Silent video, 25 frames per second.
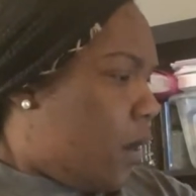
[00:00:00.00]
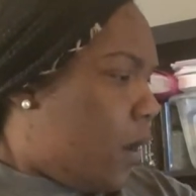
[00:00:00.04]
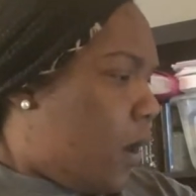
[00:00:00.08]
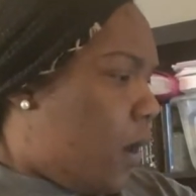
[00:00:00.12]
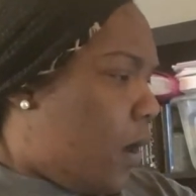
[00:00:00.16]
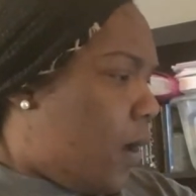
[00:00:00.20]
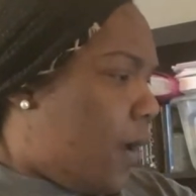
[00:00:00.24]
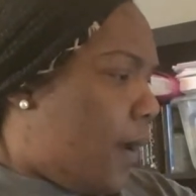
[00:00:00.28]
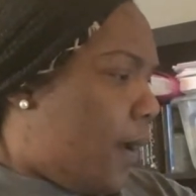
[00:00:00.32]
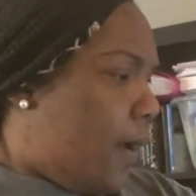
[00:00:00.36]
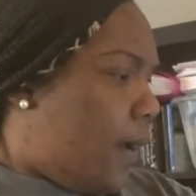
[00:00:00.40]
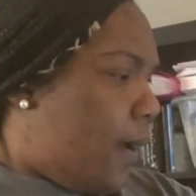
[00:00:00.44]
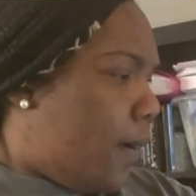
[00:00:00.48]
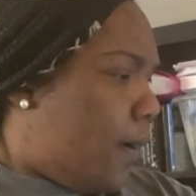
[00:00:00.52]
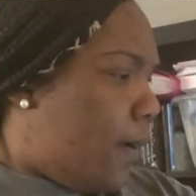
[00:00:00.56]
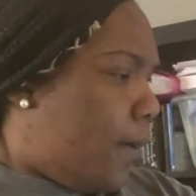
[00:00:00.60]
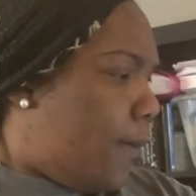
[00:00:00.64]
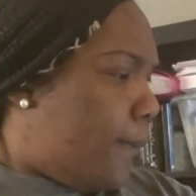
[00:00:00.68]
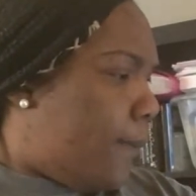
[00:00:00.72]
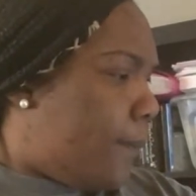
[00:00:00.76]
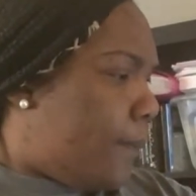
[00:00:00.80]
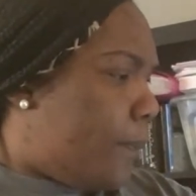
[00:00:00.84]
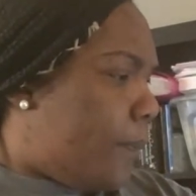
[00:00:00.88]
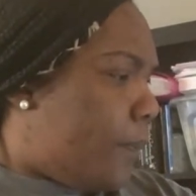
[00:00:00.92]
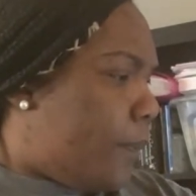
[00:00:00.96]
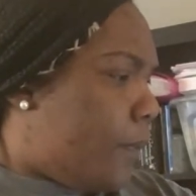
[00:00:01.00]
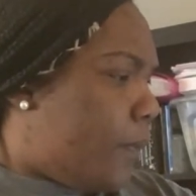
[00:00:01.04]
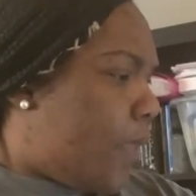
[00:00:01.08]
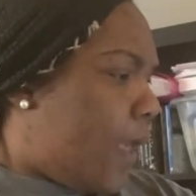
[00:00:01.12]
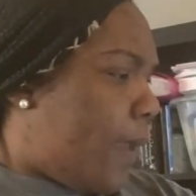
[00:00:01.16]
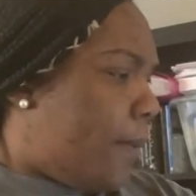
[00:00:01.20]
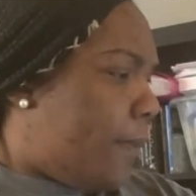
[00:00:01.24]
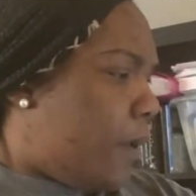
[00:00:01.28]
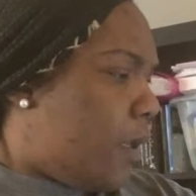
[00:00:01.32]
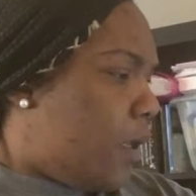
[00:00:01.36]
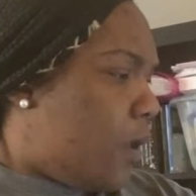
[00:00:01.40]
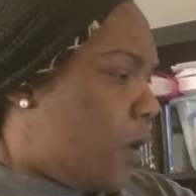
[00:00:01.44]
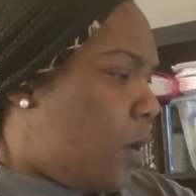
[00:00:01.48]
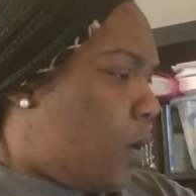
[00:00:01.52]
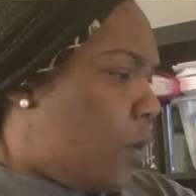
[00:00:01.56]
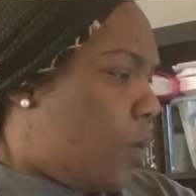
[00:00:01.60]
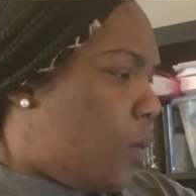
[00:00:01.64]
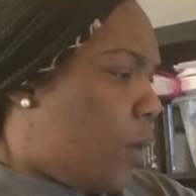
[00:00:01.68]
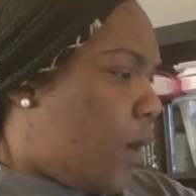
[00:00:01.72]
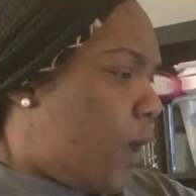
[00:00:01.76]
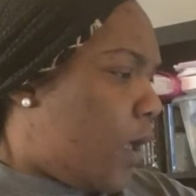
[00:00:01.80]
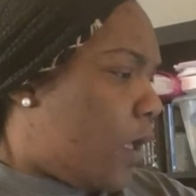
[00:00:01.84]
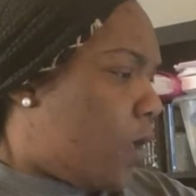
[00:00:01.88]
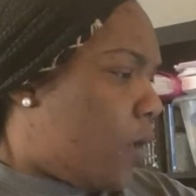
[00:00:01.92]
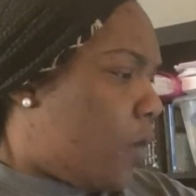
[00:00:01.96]
let me know
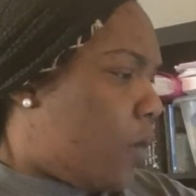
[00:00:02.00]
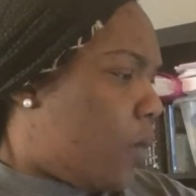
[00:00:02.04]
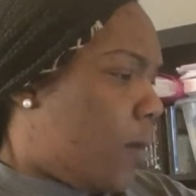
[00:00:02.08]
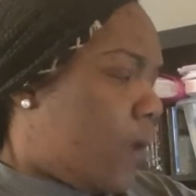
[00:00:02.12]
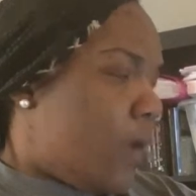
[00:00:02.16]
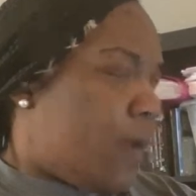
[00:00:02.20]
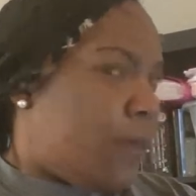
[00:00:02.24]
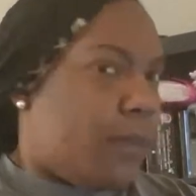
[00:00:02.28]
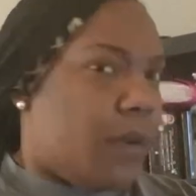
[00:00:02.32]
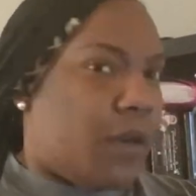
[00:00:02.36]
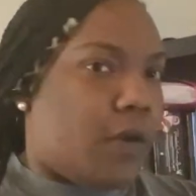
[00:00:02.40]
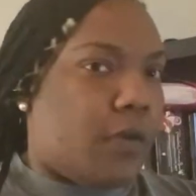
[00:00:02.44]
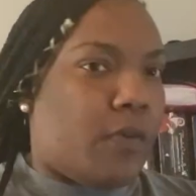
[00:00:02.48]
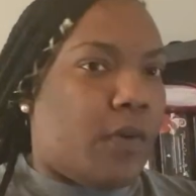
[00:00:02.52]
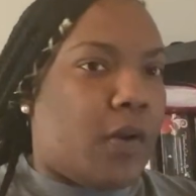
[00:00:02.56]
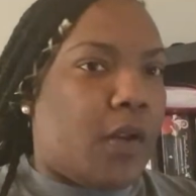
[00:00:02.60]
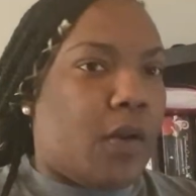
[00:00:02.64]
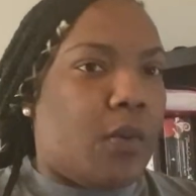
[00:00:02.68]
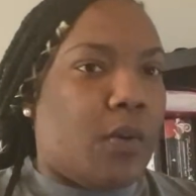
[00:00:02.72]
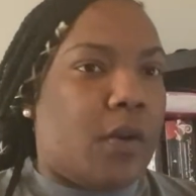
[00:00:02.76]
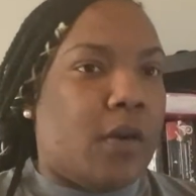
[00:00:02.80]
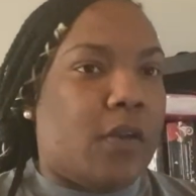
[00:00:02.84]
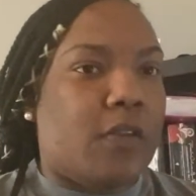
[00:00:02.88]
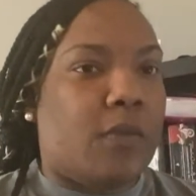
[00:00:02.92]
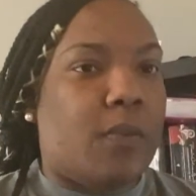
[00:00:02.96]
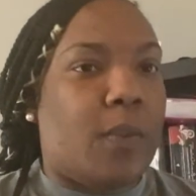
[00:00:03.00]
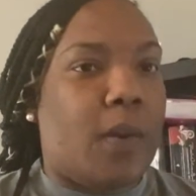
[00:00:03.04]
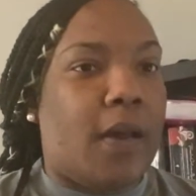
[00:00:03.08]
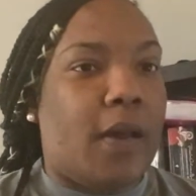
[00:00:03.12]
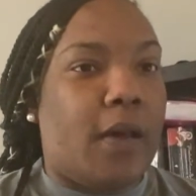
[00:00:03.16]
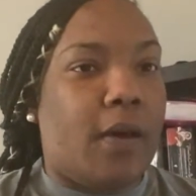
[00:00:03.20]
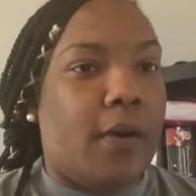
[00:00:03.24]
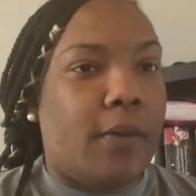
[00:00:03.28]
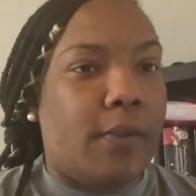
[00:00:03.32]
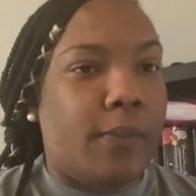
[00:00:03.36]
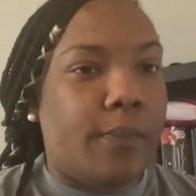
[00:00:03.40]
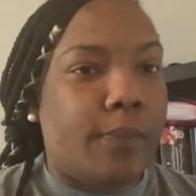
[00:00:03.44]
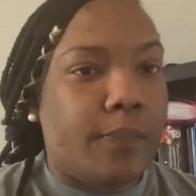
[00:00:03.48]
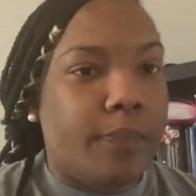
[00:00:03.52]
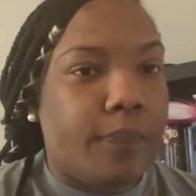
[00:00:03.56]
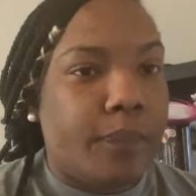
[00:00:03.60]
what you wanted me to read on as well.